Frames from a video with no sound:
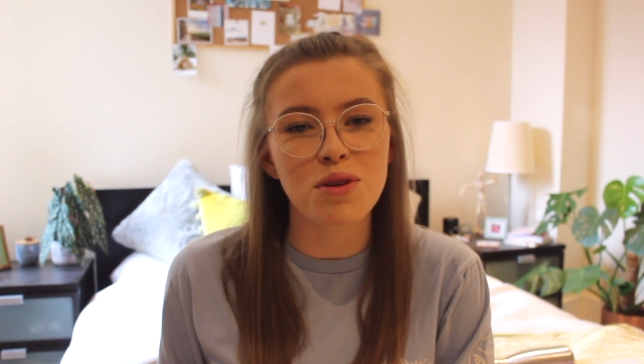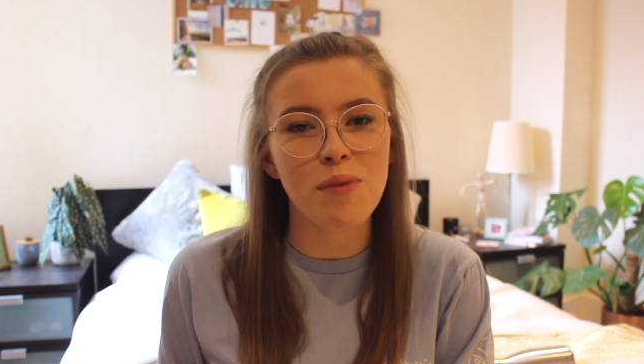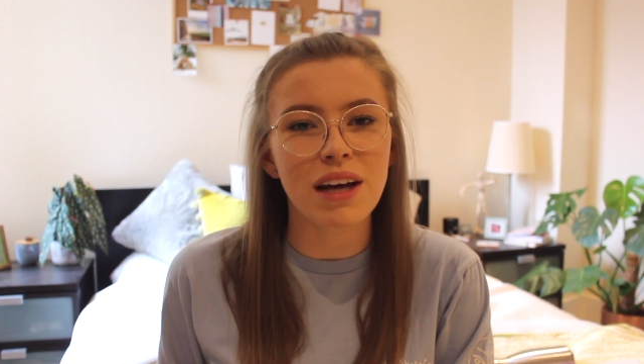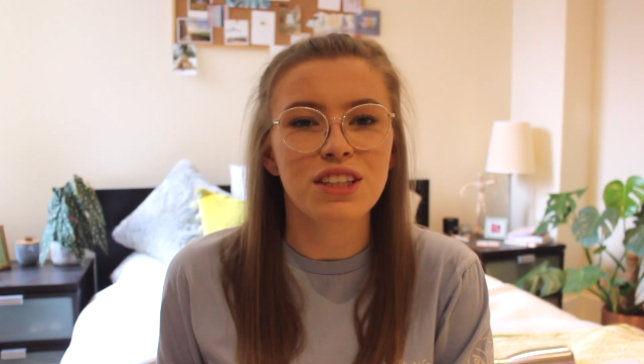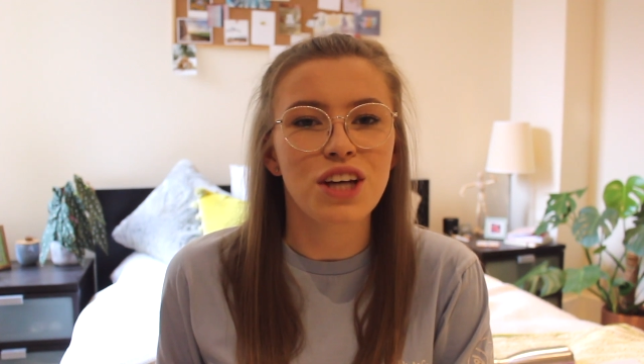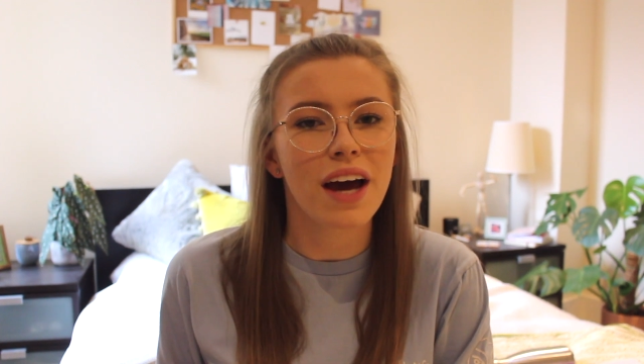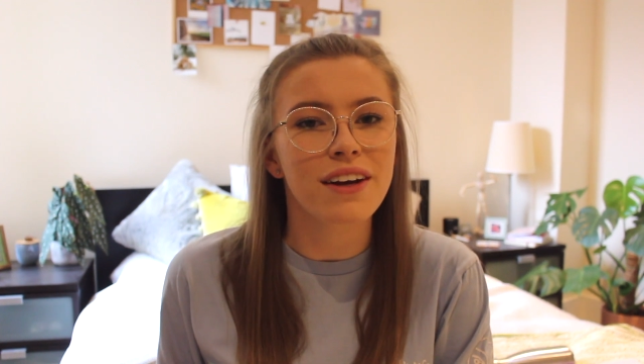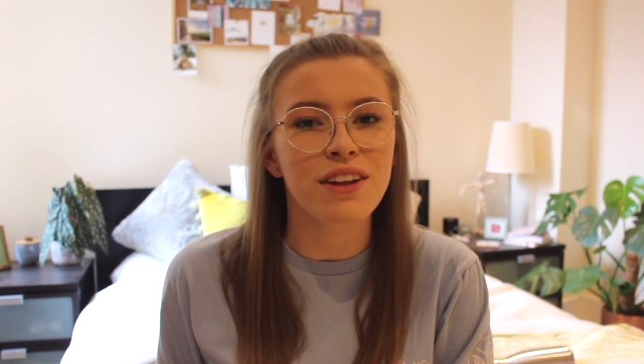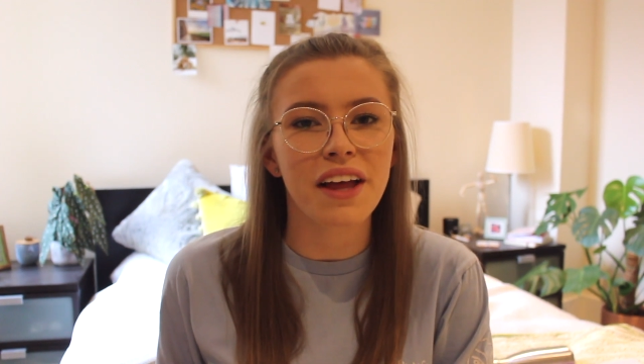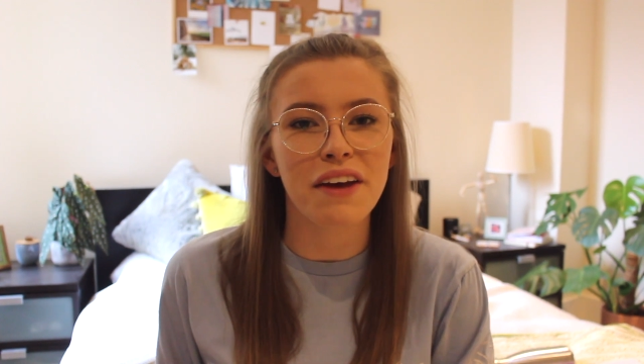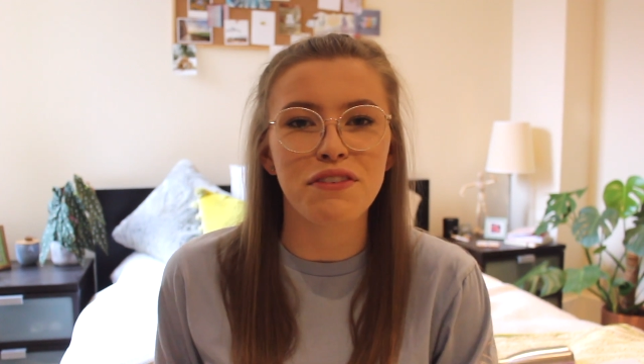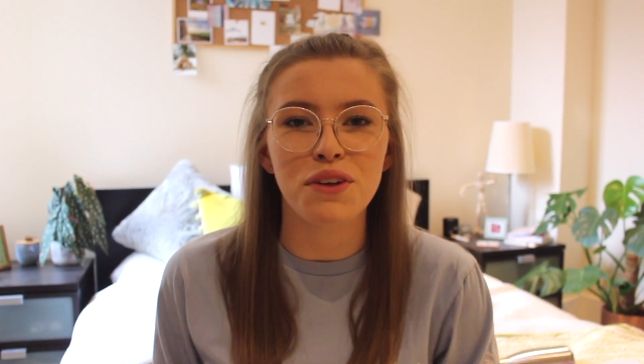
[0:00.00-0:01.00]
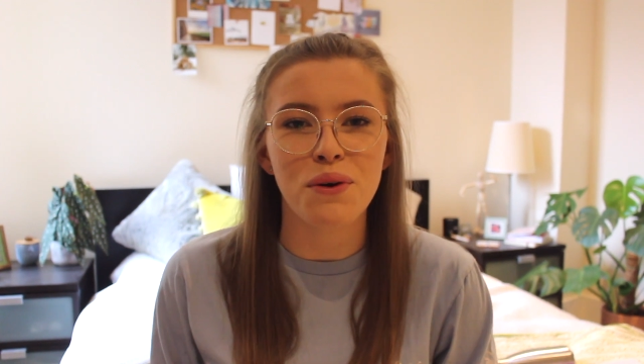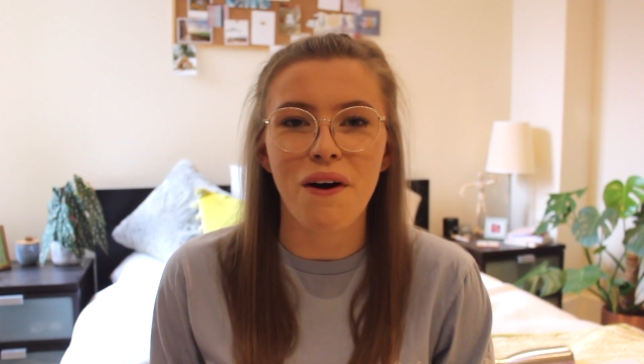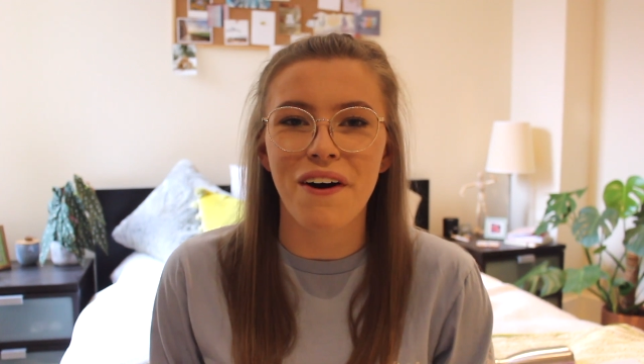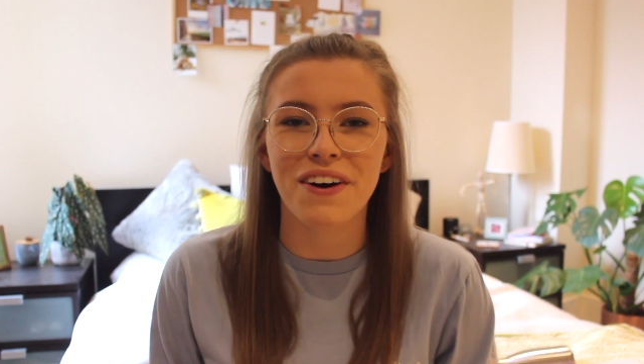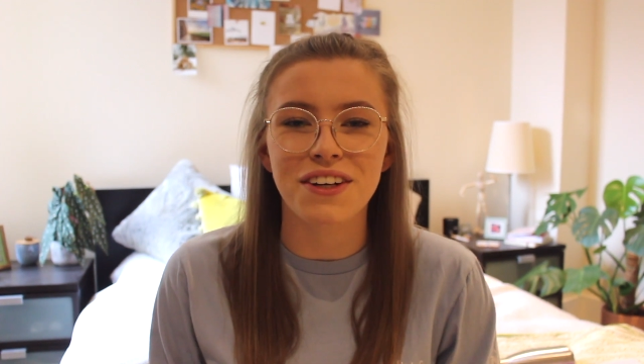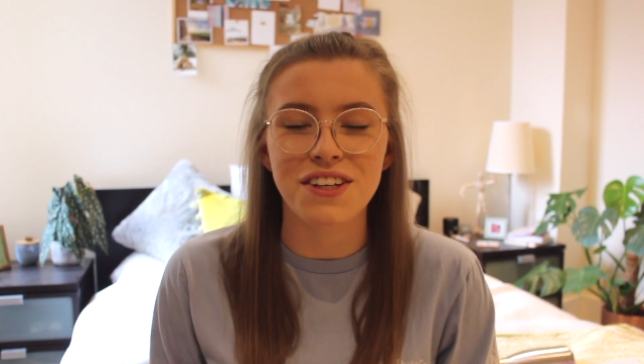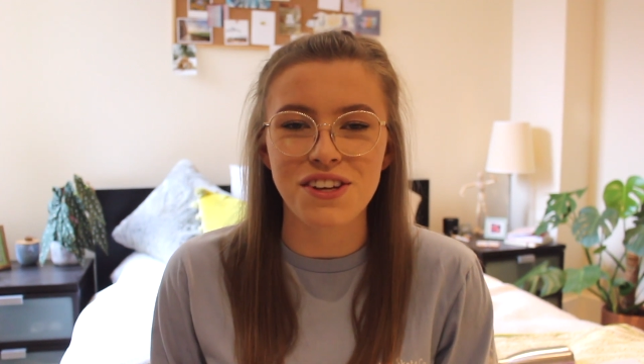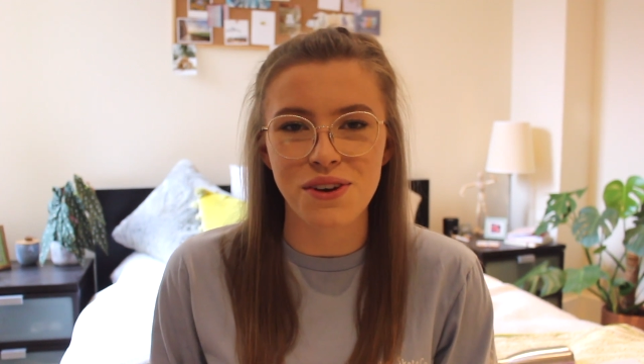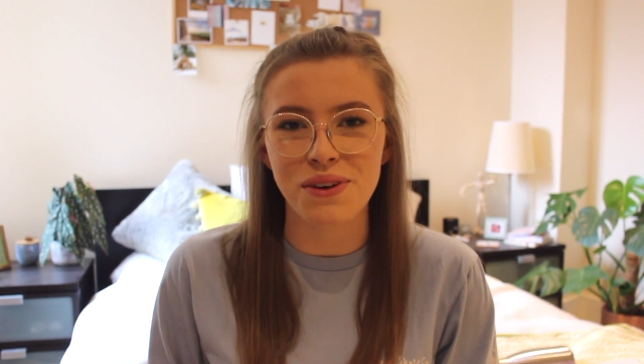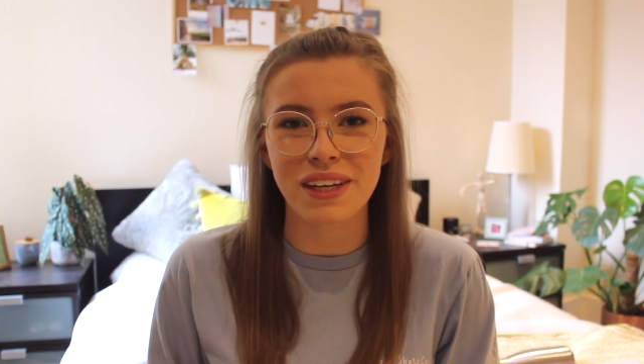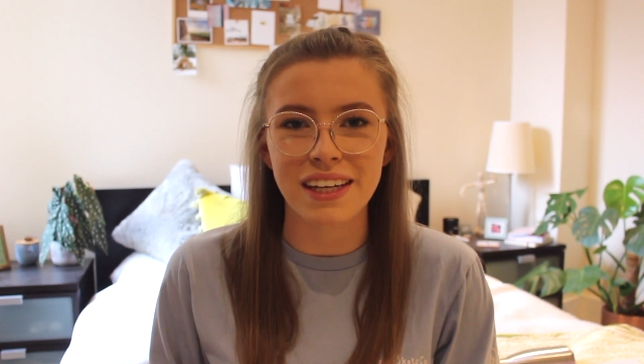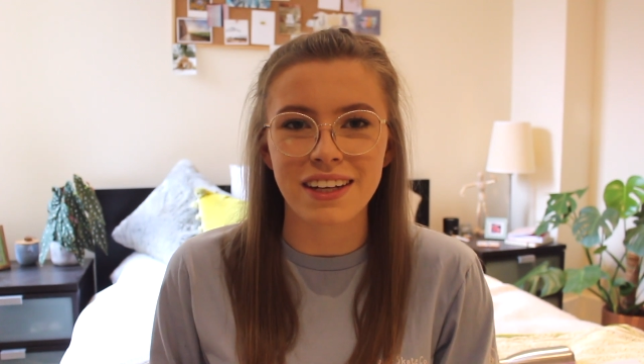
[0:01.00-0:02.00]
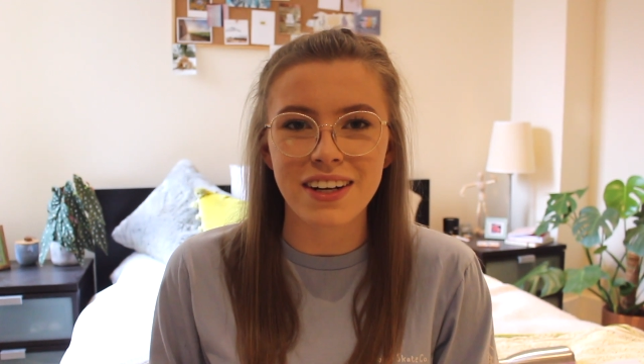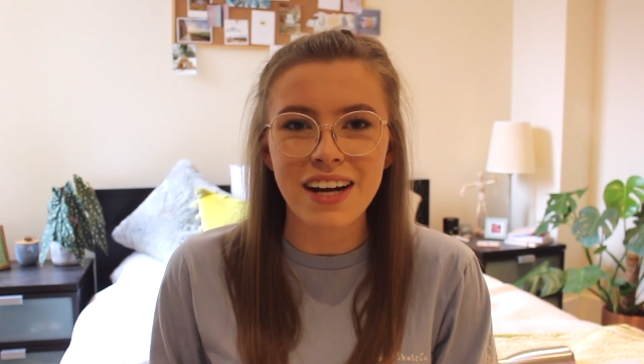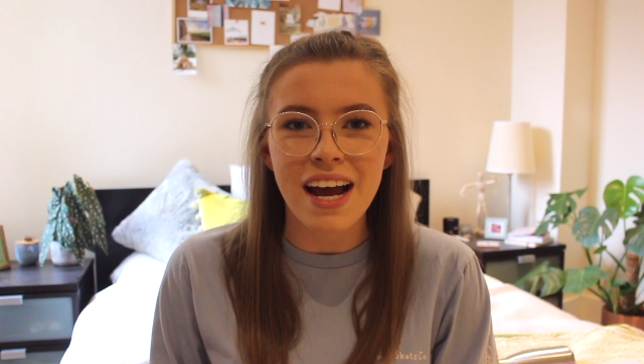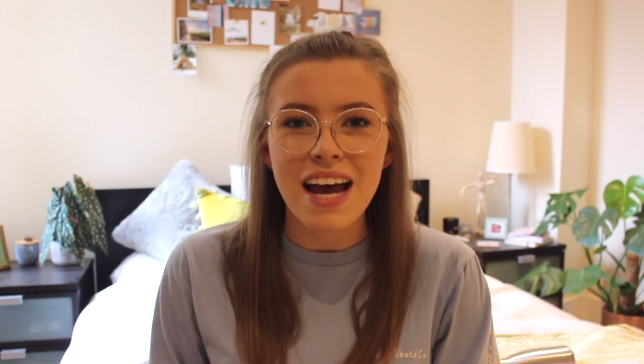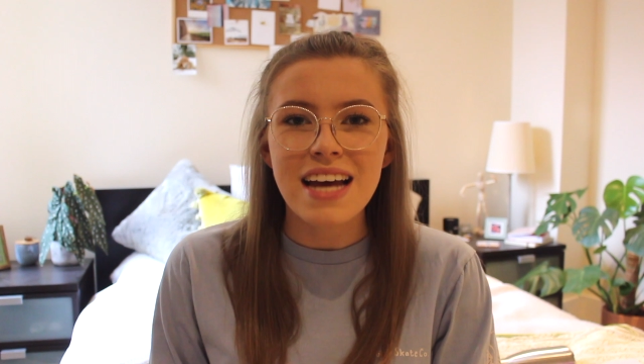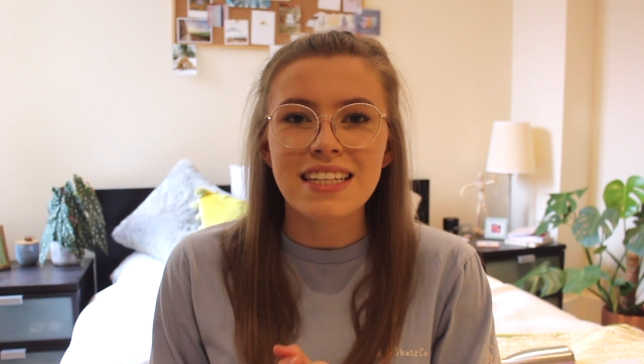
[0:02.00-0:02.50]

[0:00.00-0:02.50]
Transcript: to my channel if you are new here.